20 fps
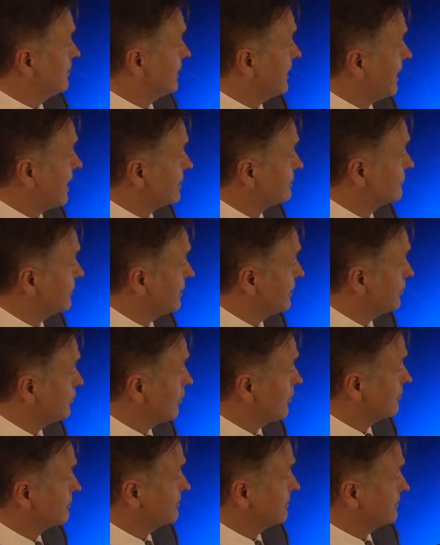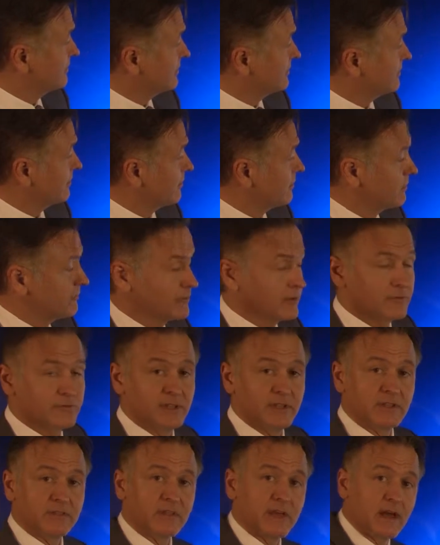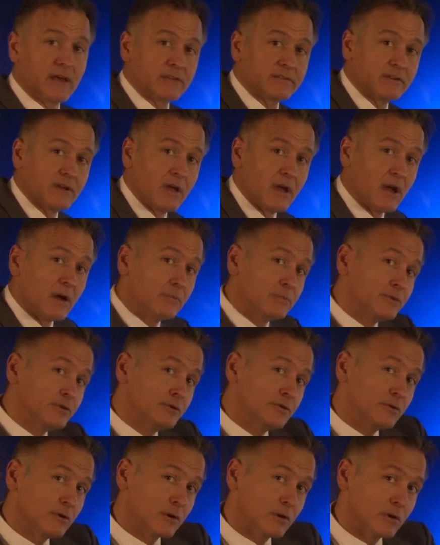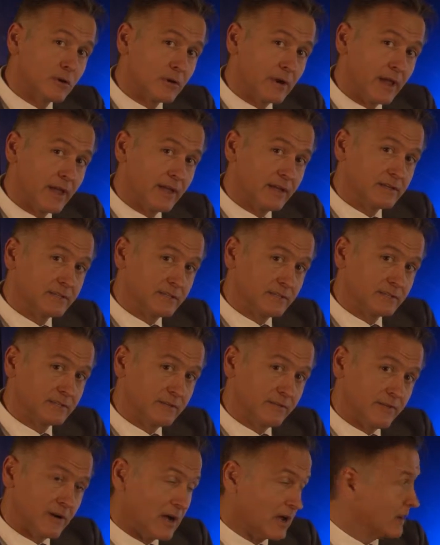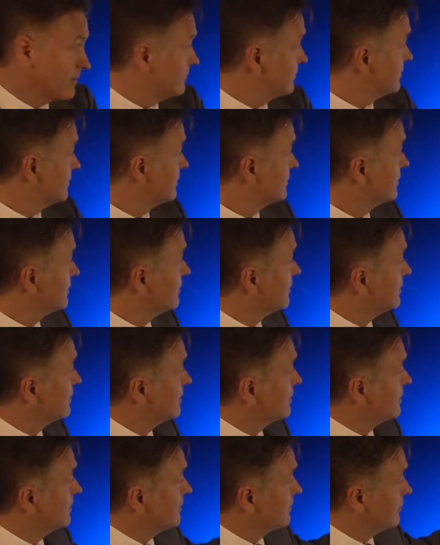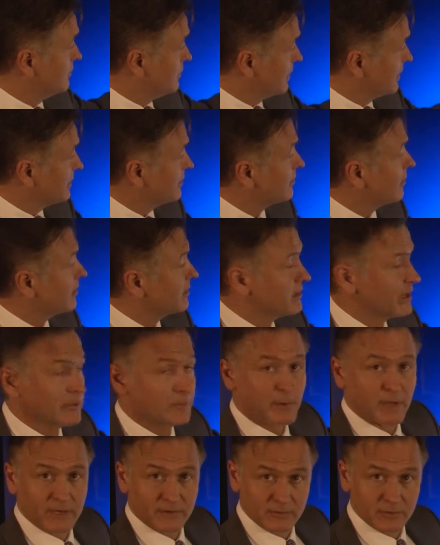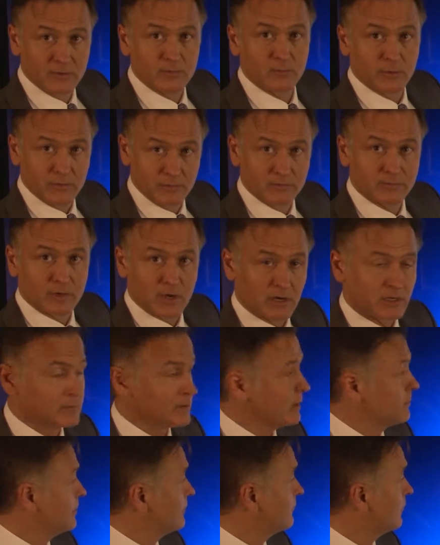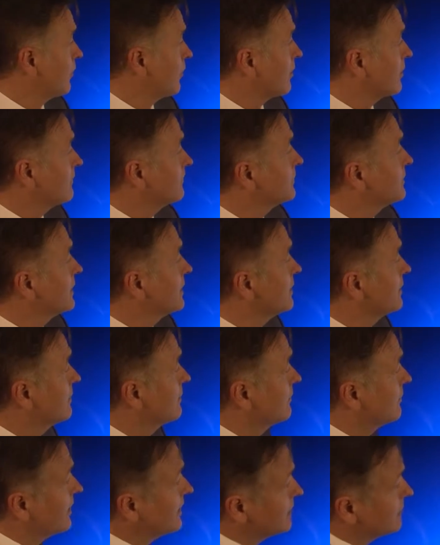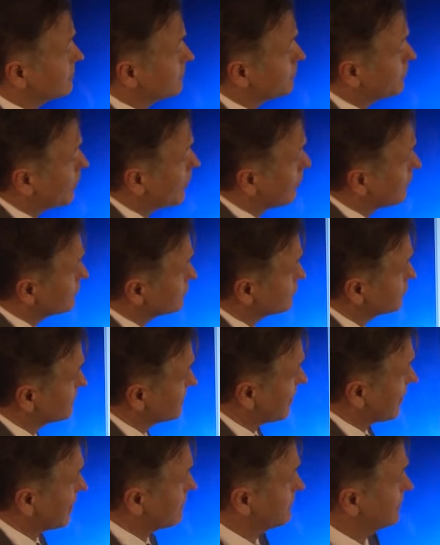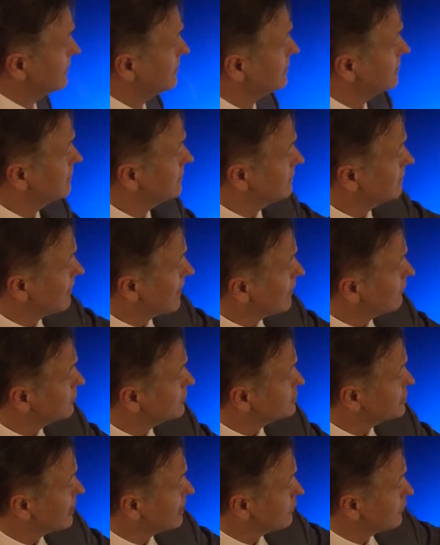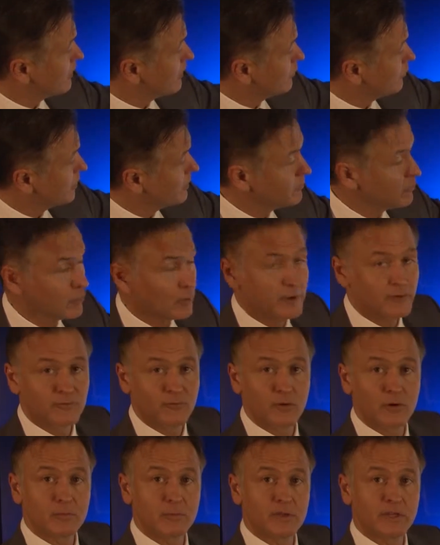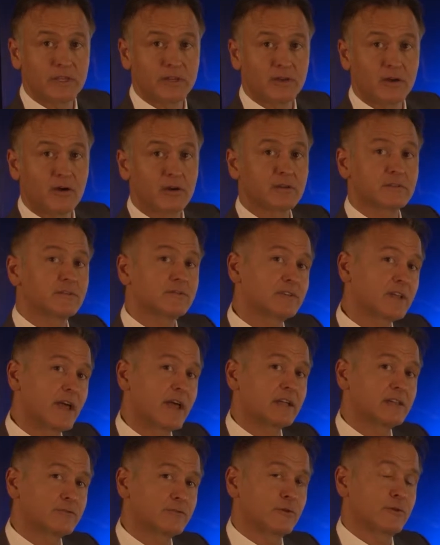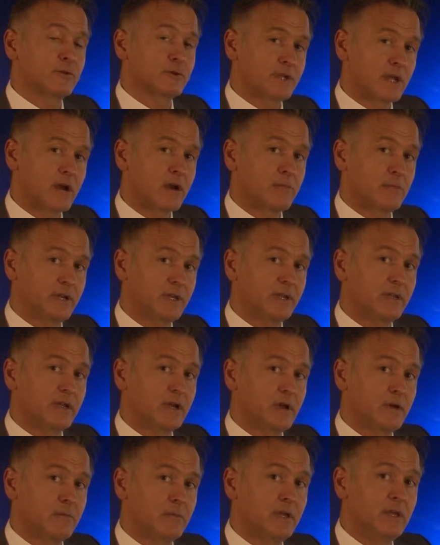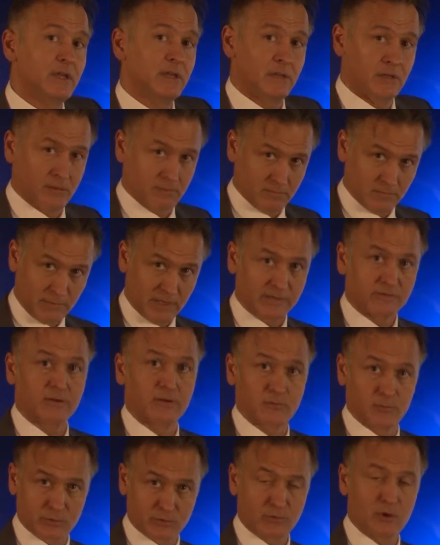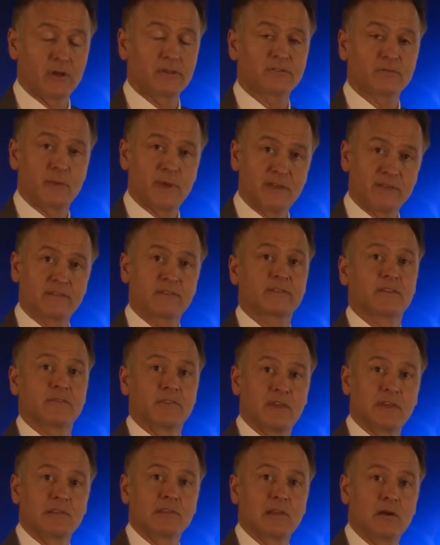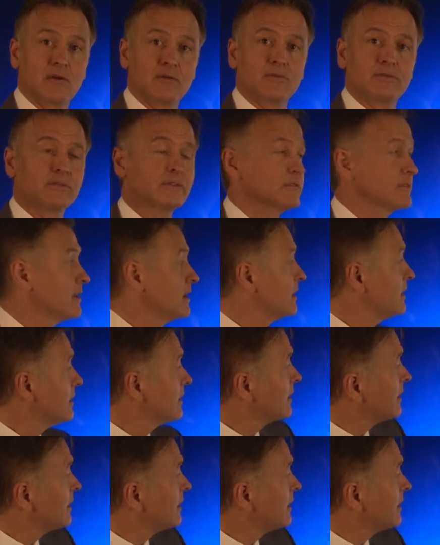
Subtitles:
The cash value grows to $615,000 up to her age 65. The $1 million death benefit we talked about before. Then in the post-retirement, that will generate $1.4 million of tax-free retirement income based on withdrawals basis and then loans.